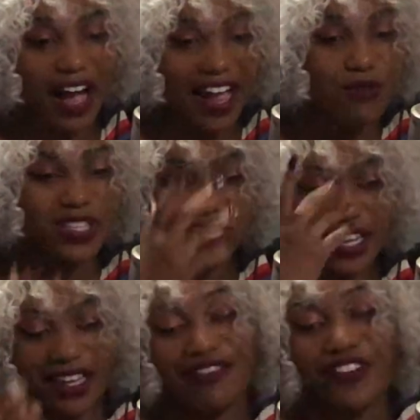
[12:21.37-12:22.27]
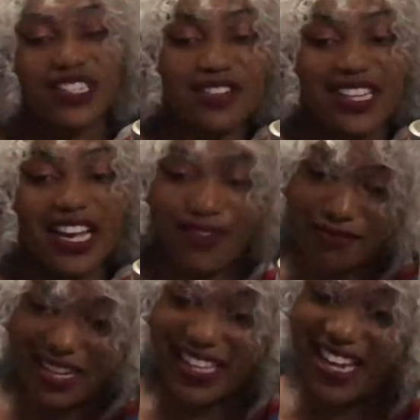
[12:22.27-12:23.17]
I was like, at first I was like,
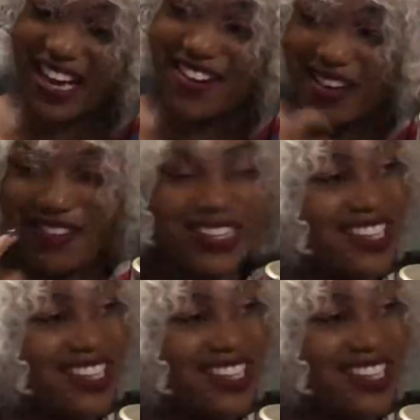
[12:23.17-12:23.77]
really? Are we